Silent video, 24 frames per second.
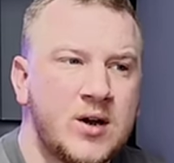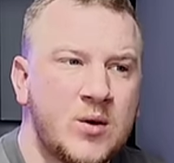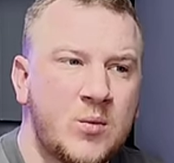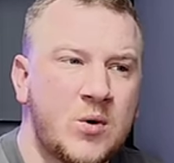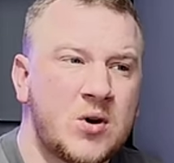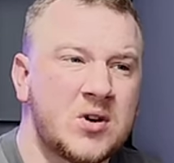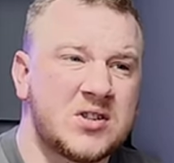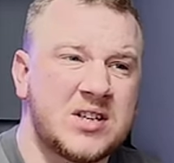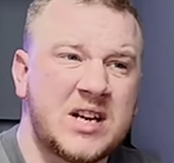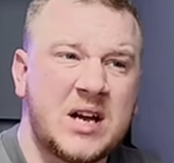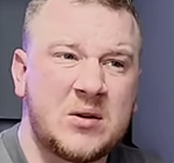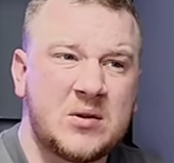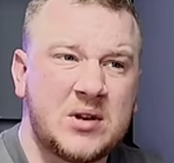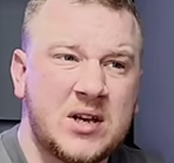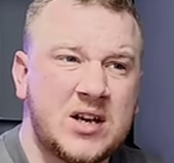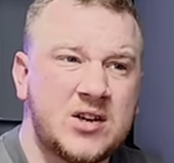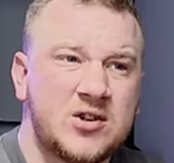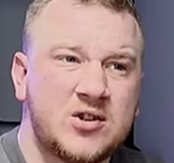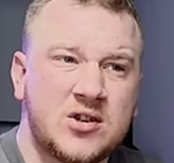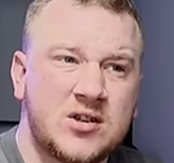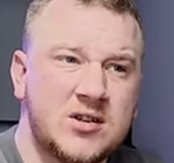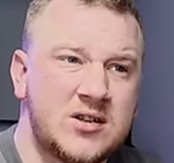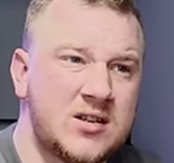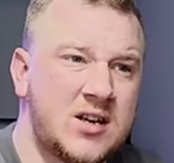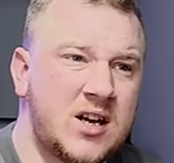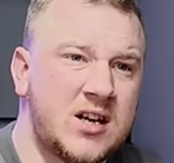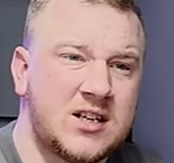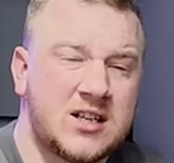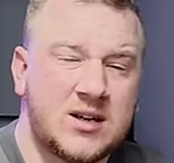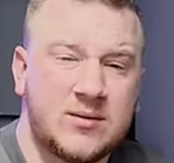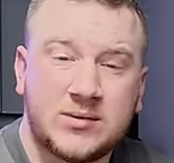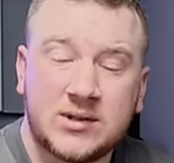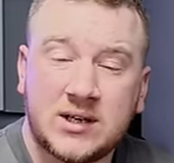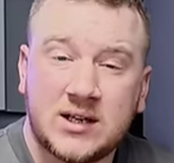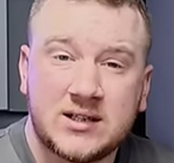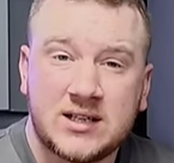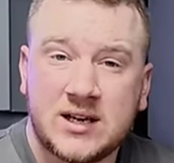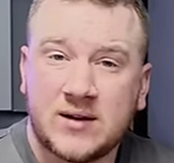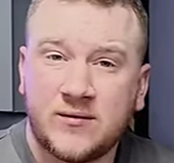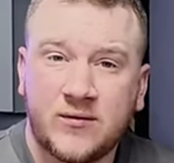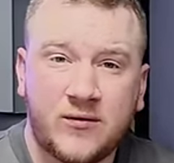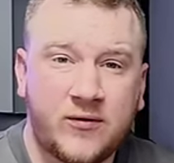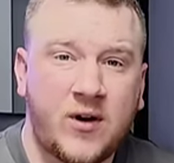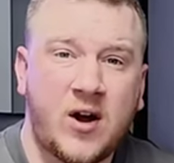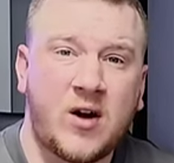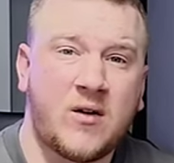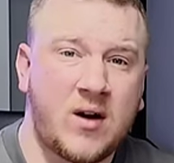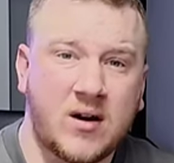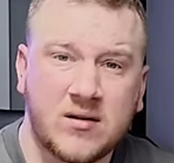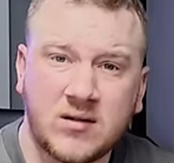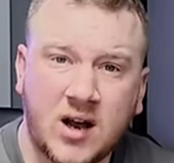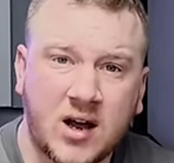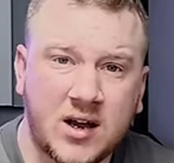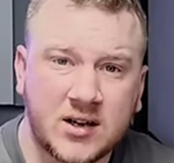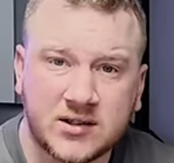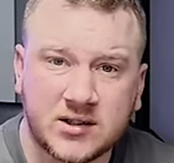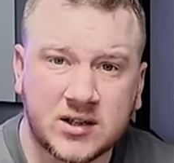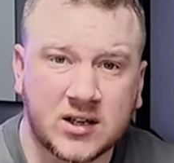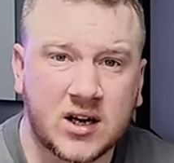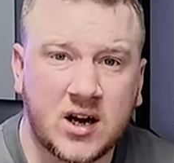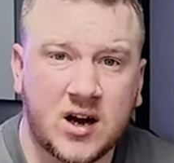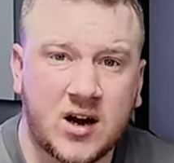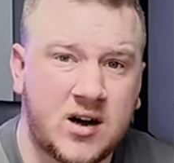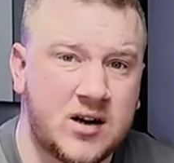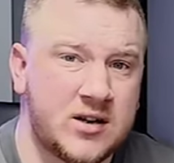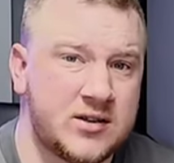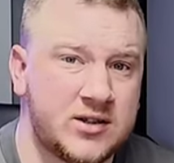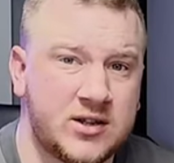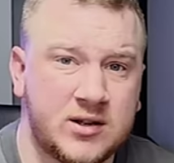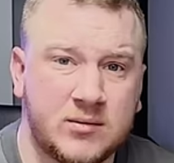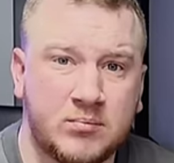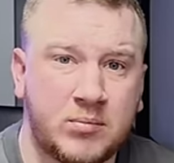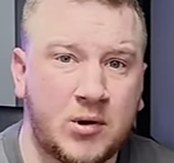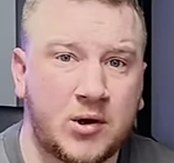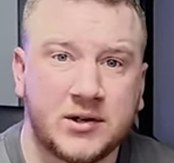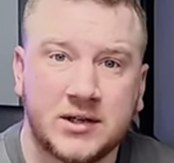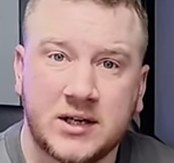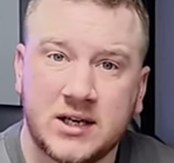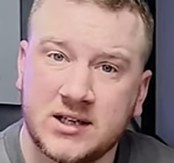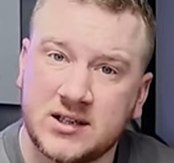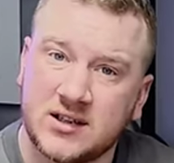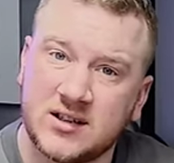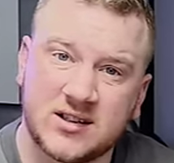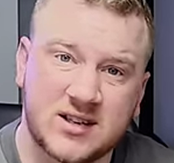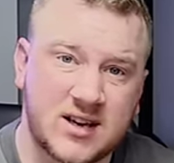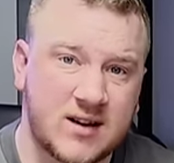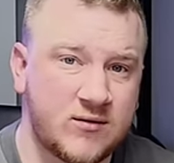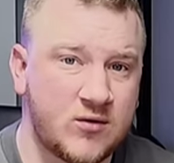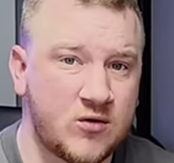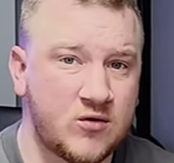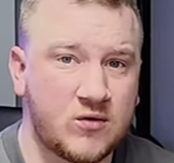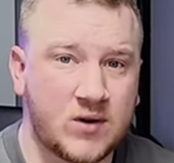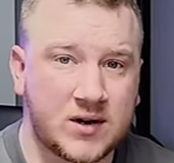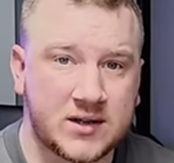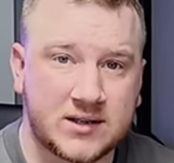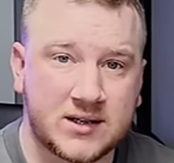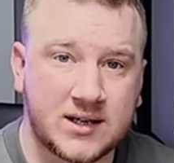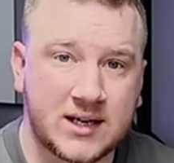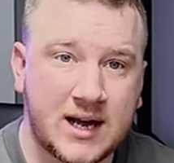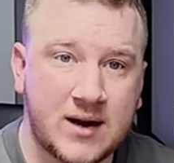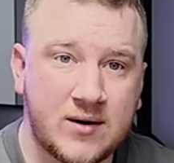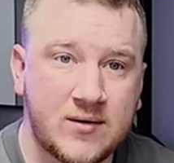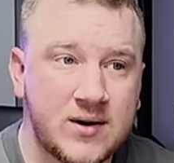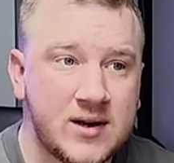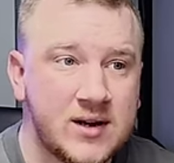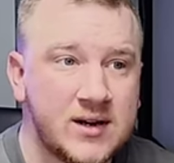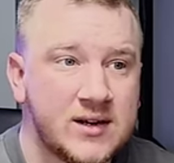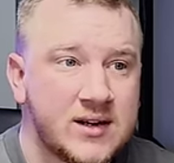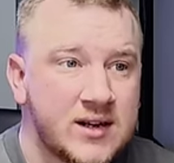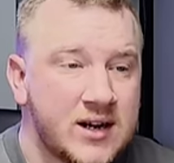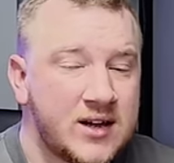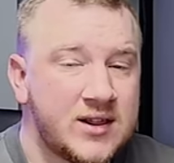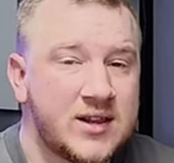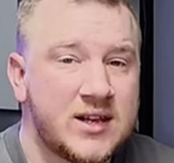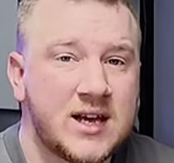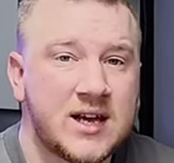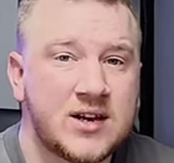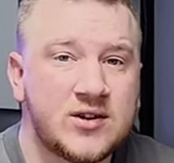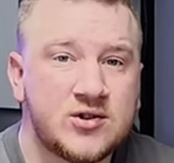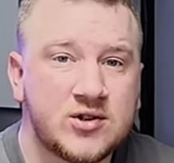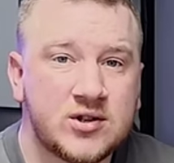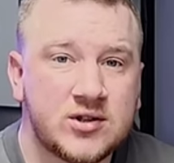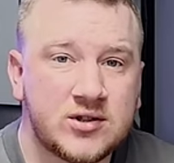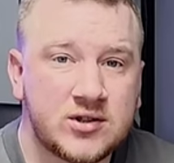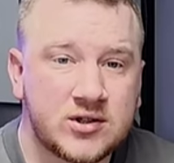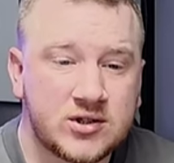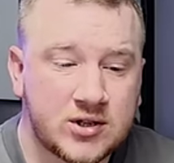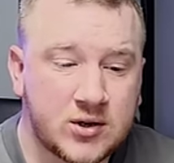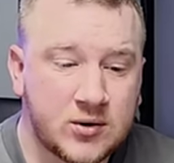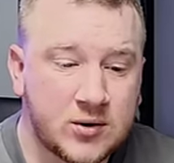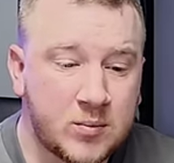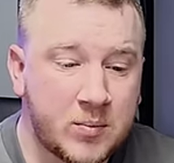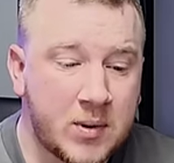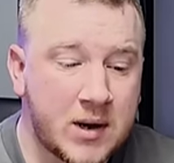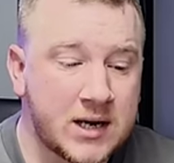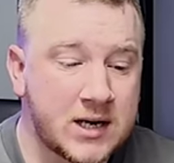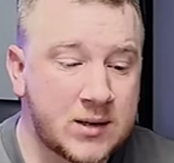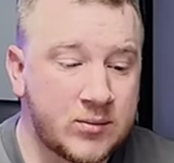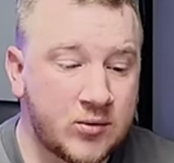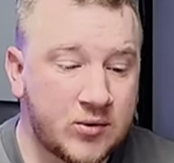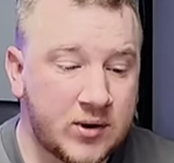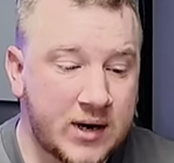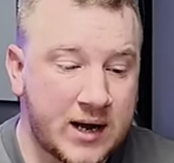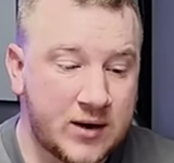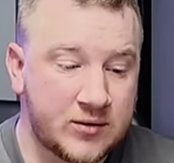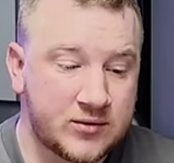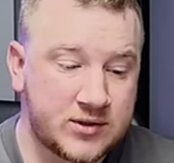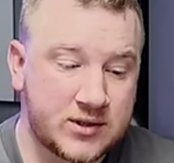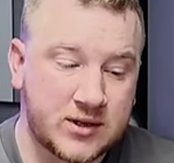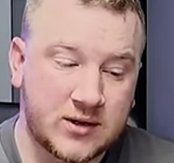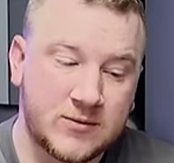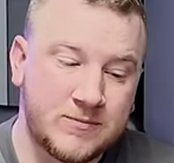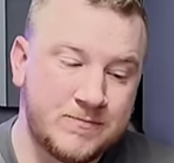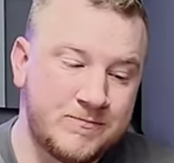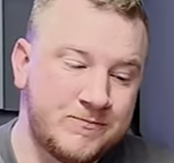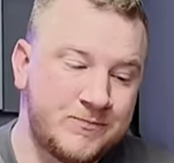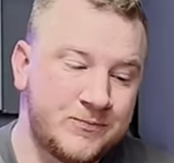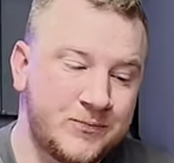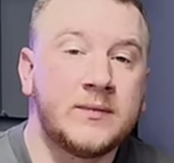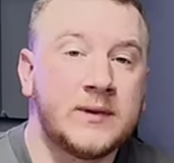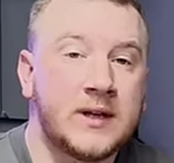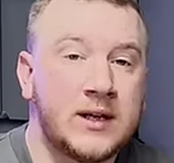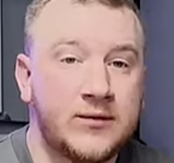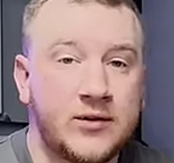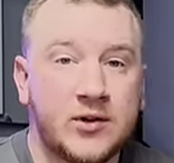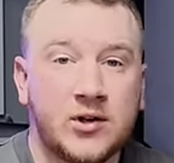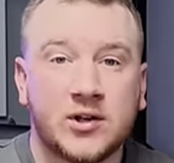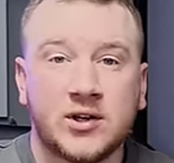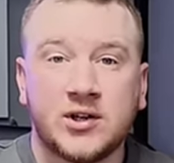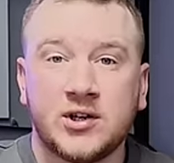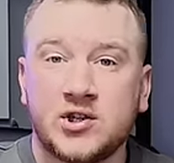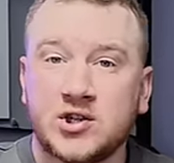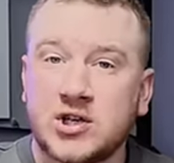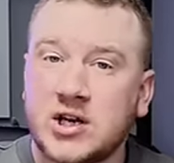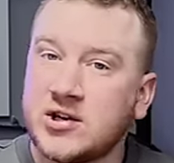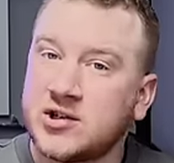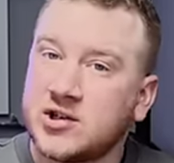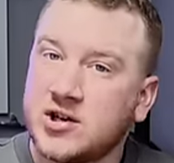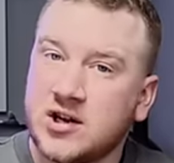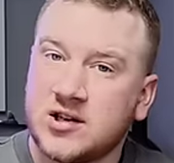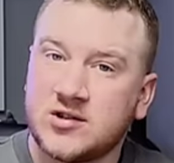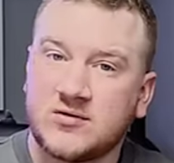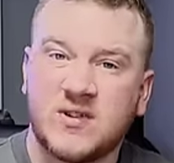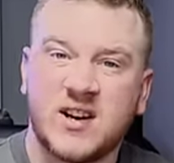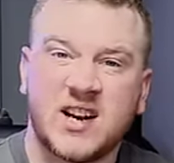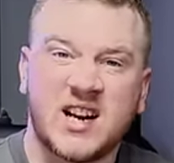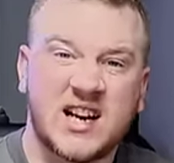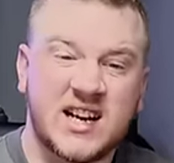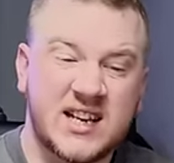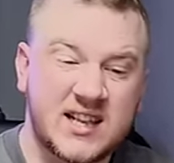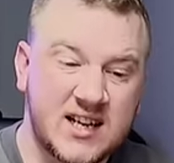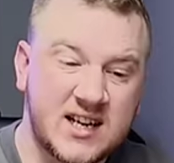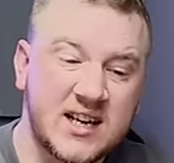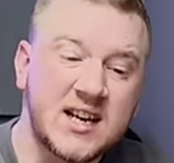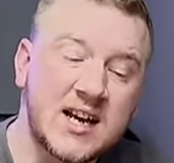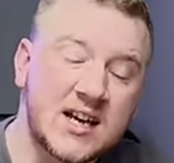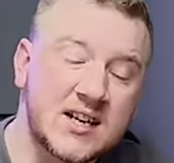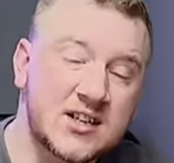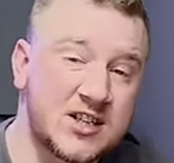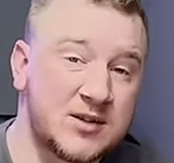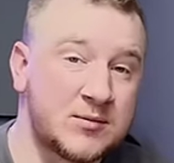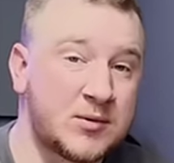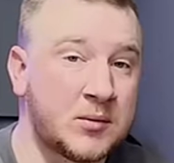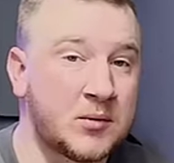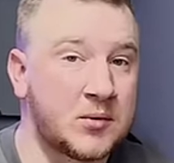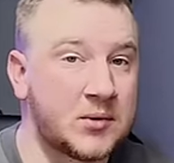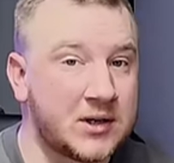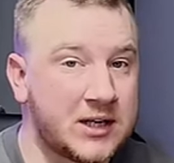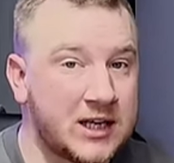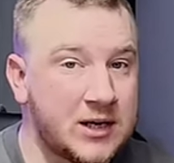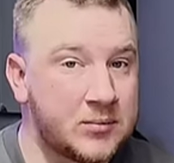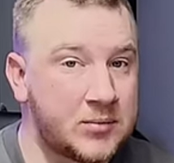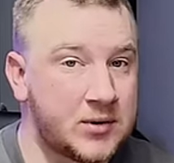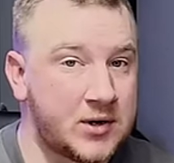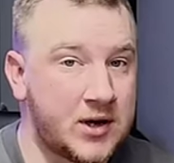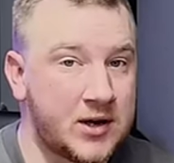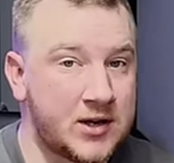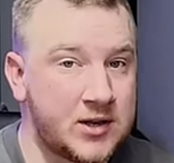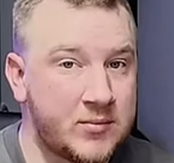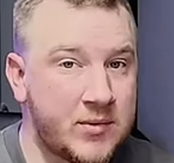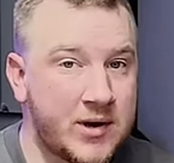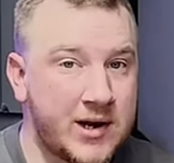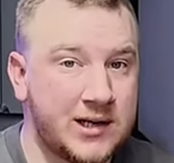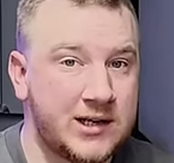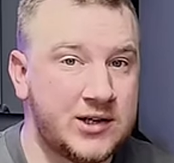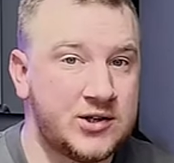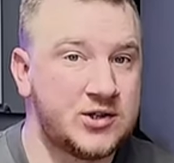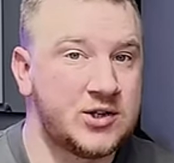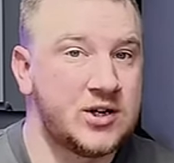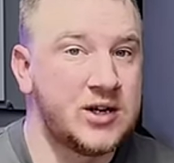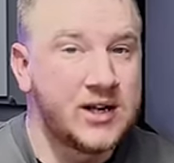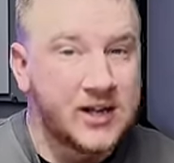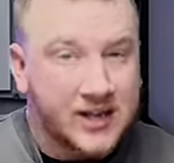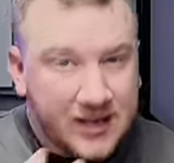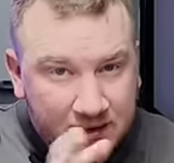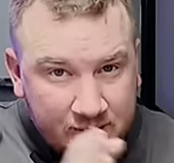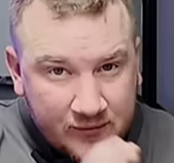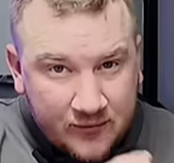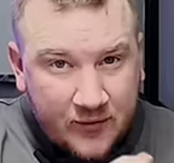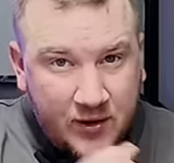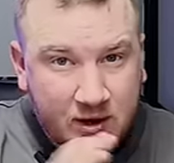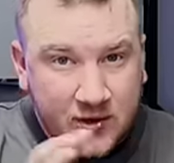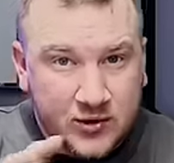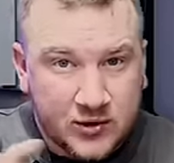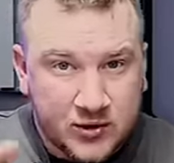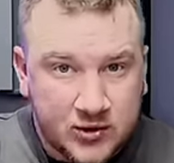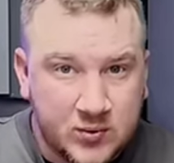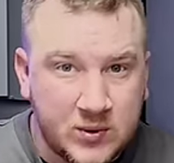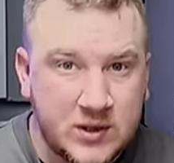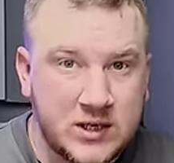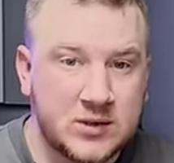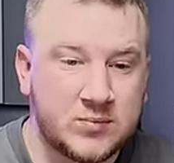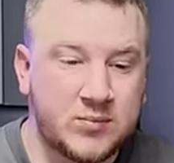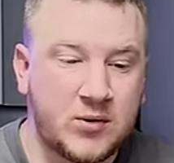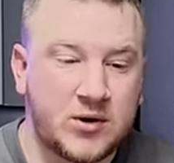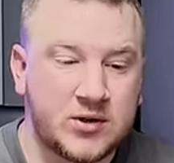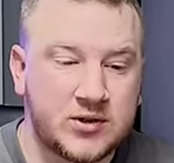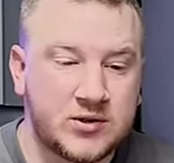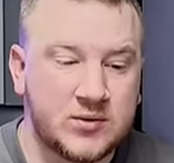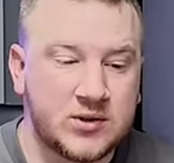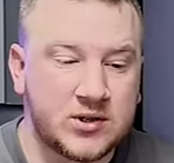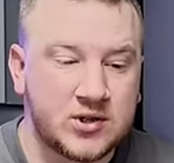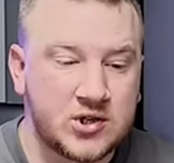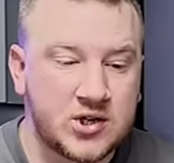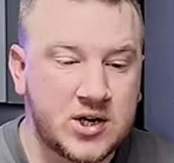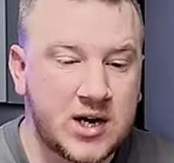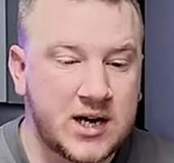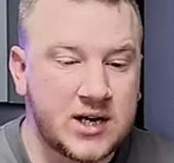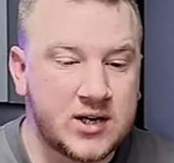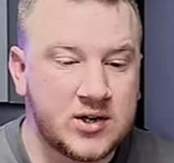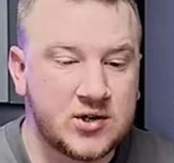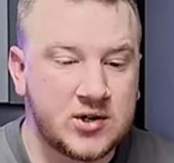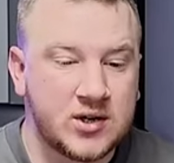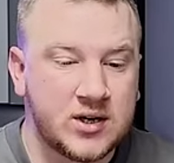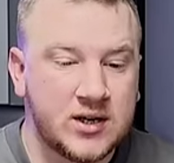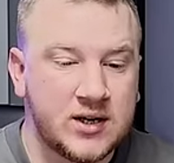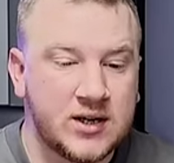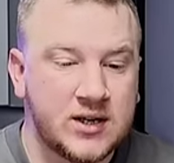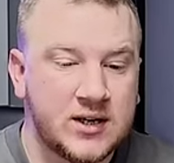Whereas now the engines, 9 times out of 10, far outlast the cars, the bodies, because they've all rusted out, and the engines are so dependable now. So if you're looking to change cars regularly, then yes, you probably want to keep an eye on the mileage and find the sweet spot to exchange.